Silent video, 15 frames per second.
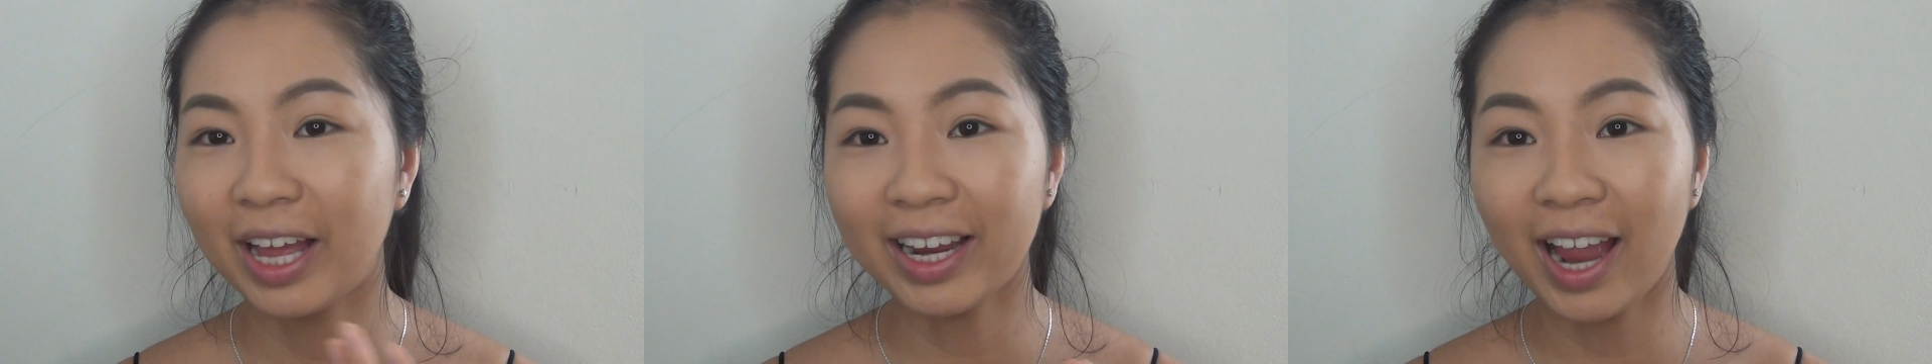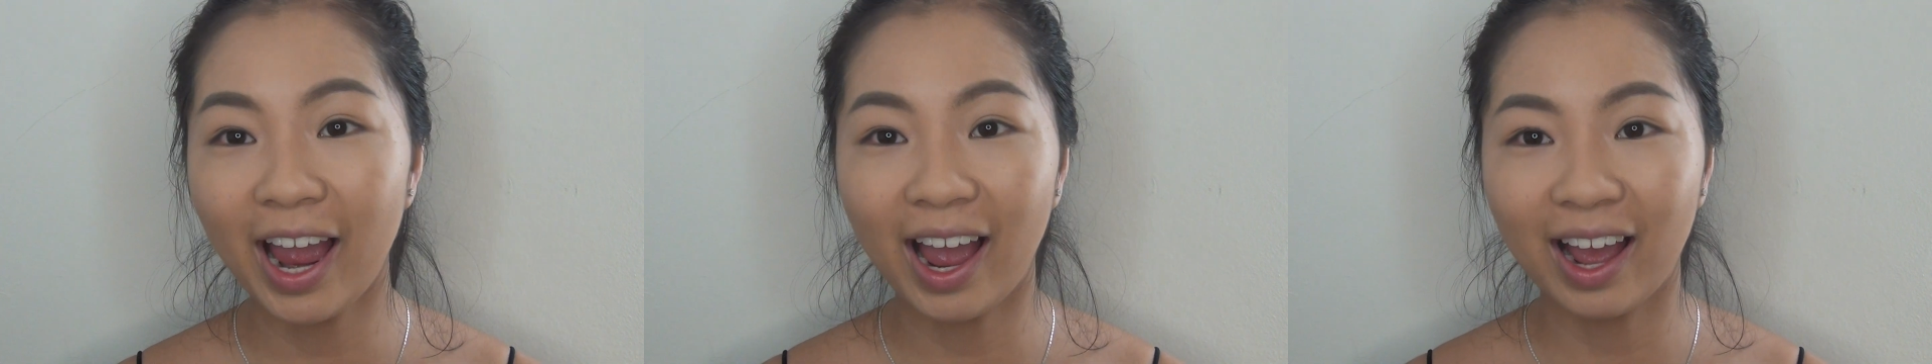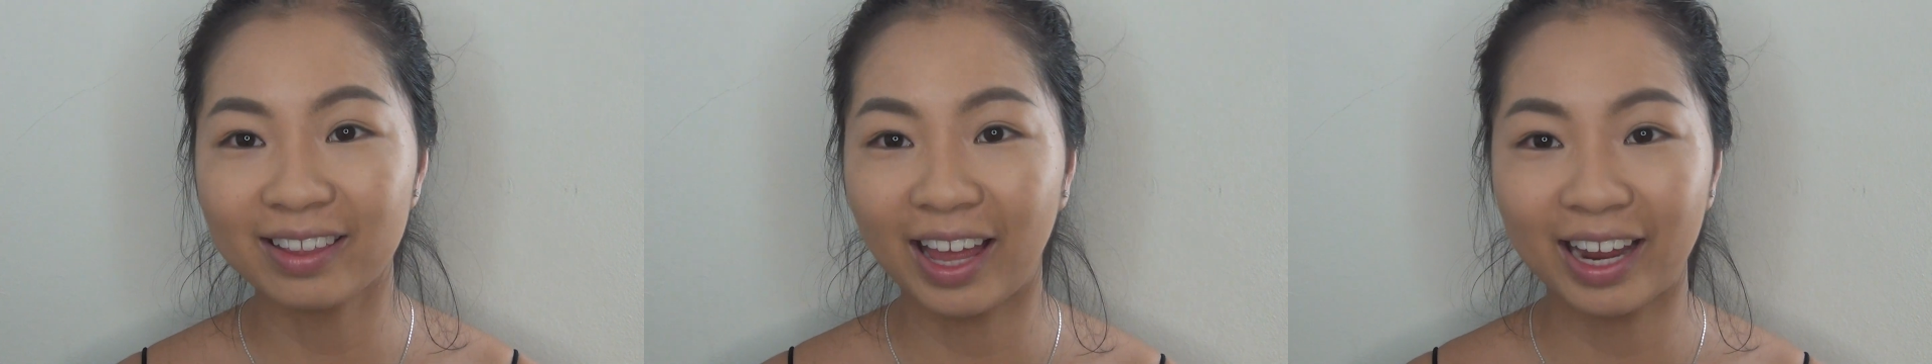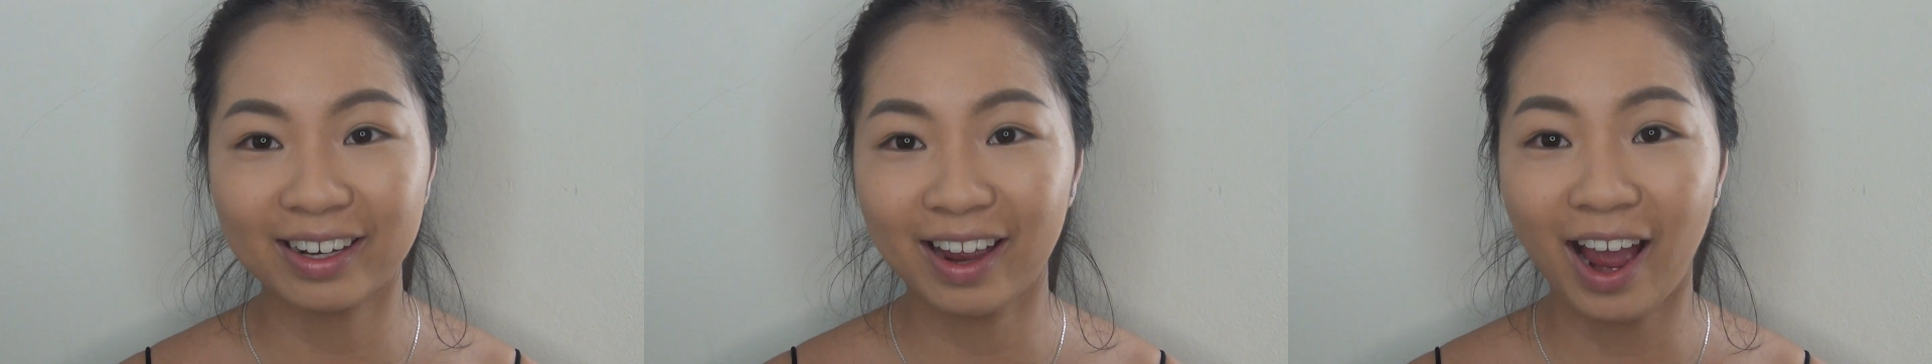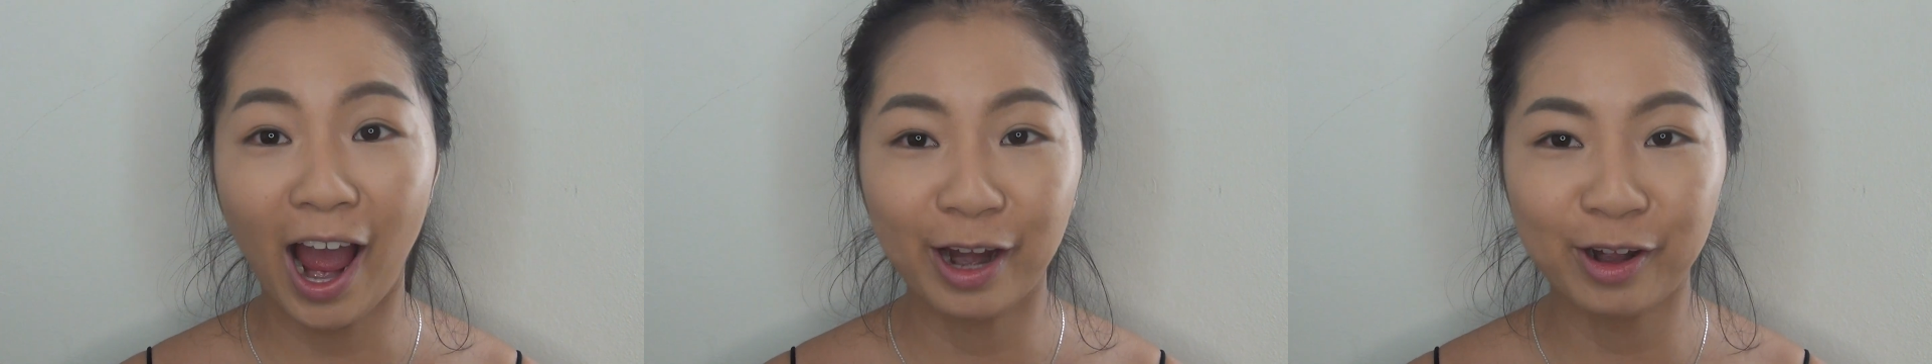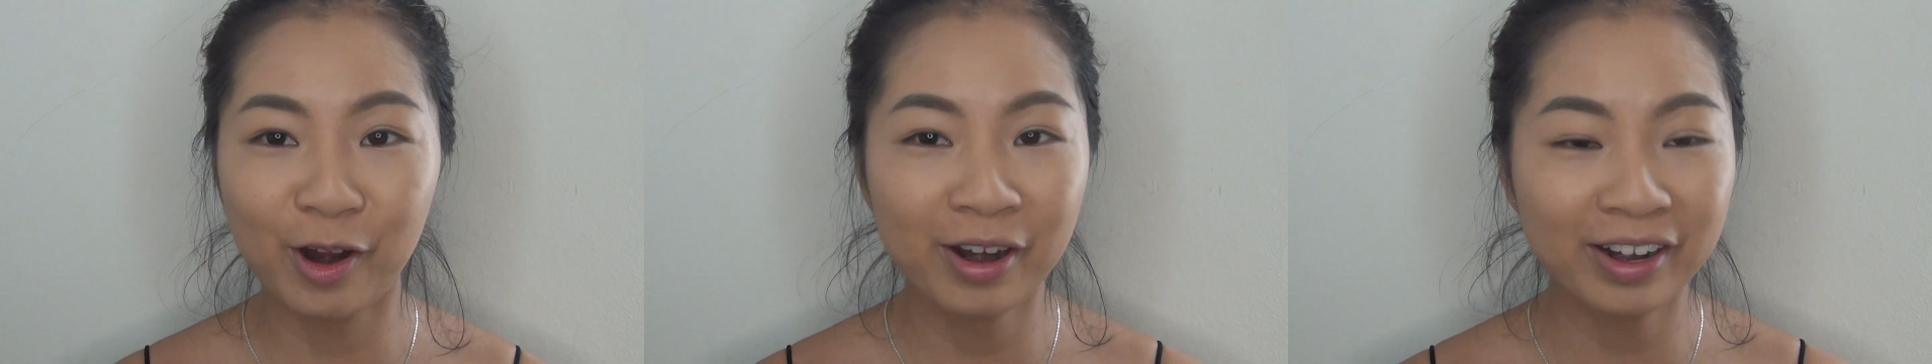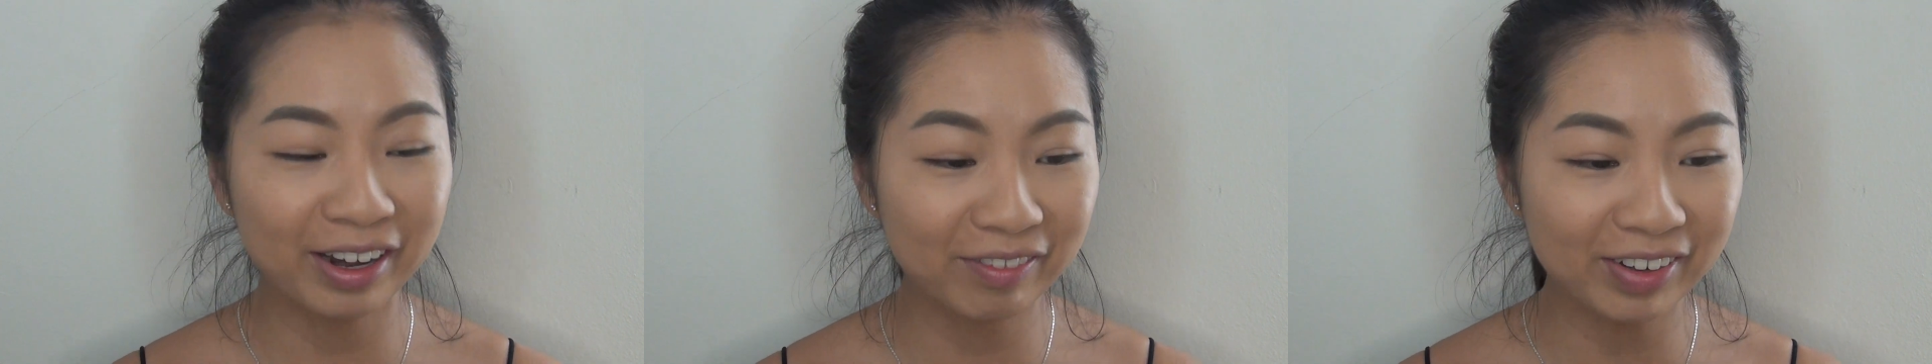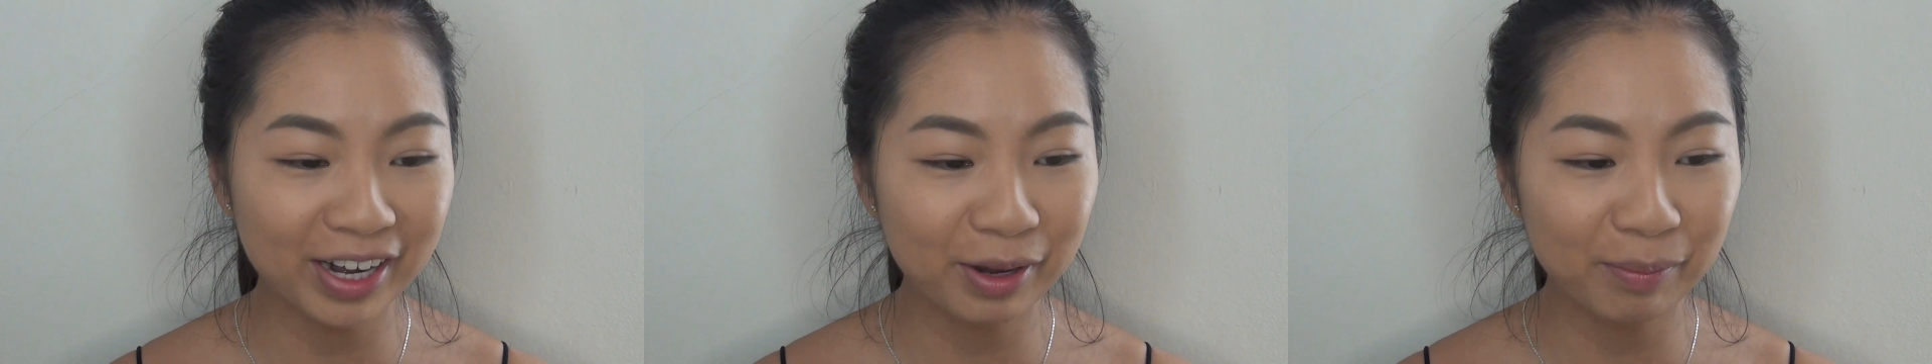like I don't
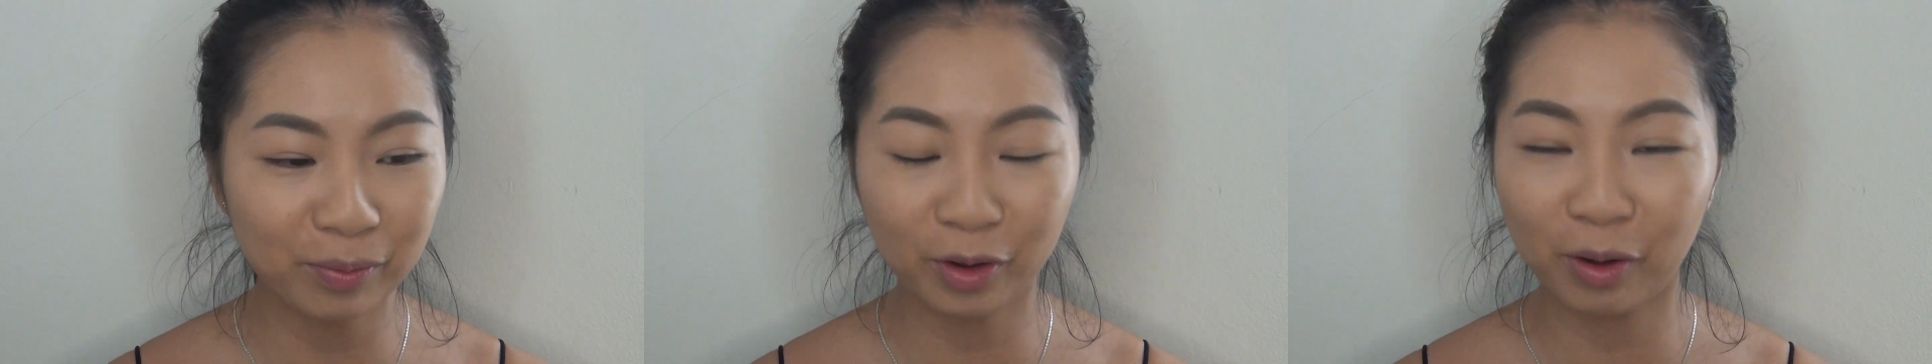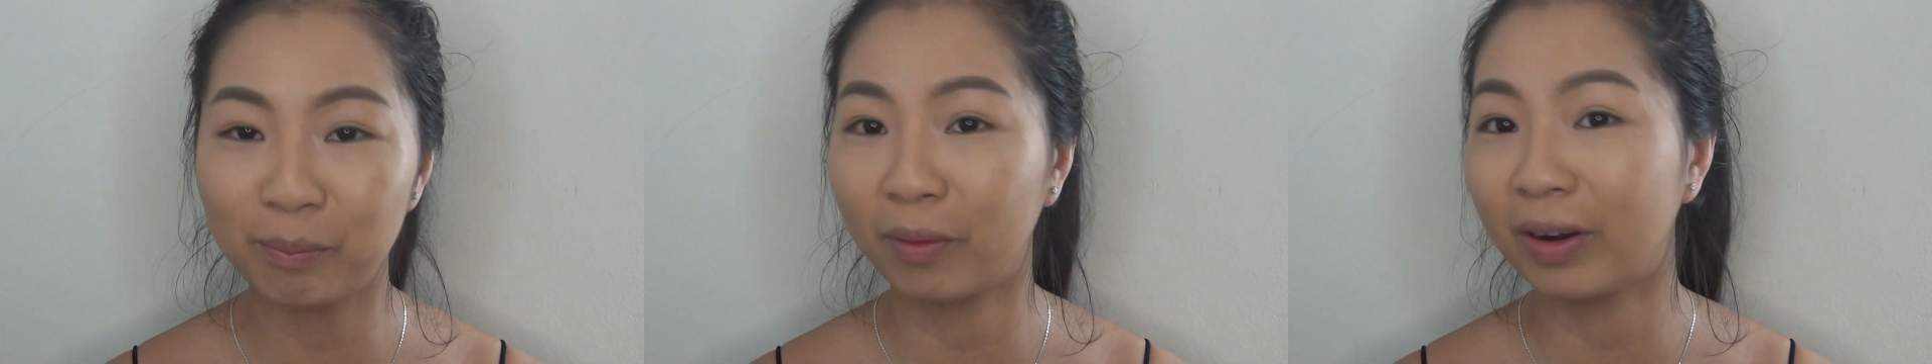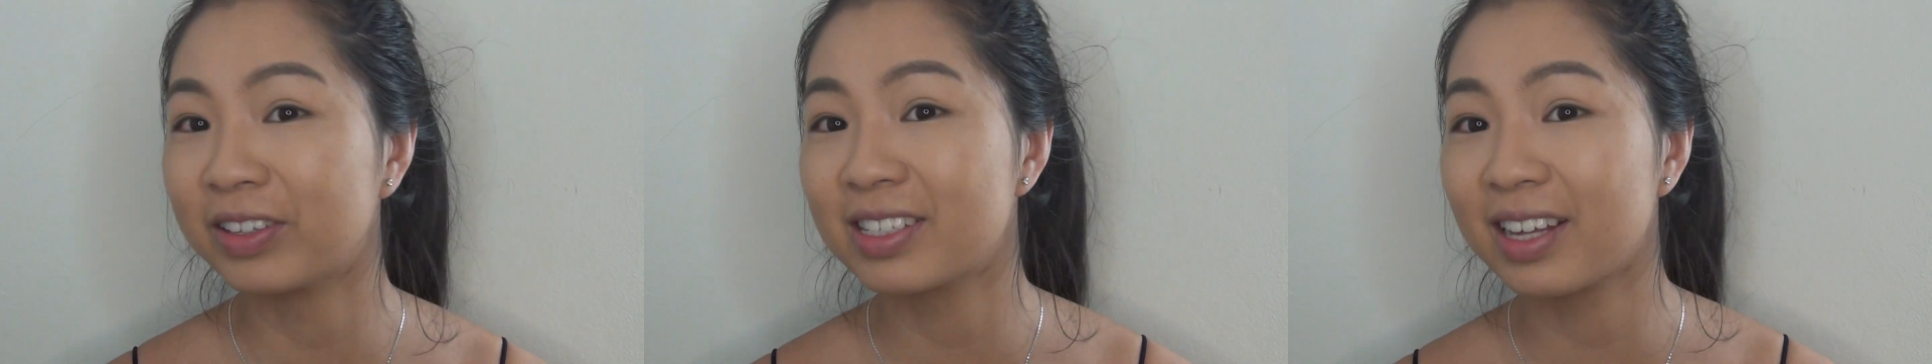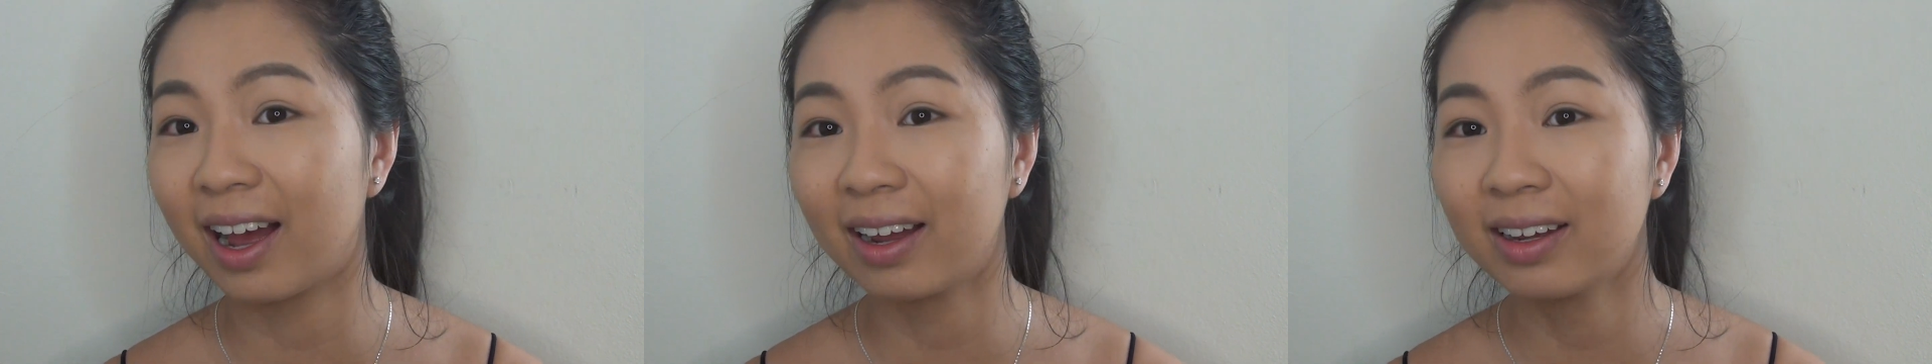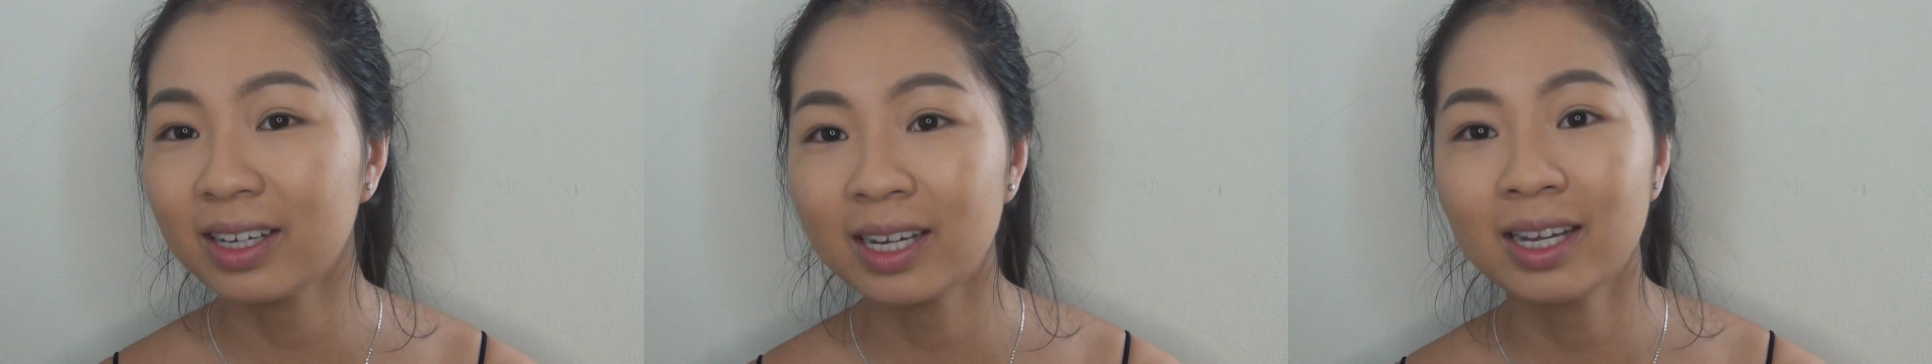even need to put on bronzer.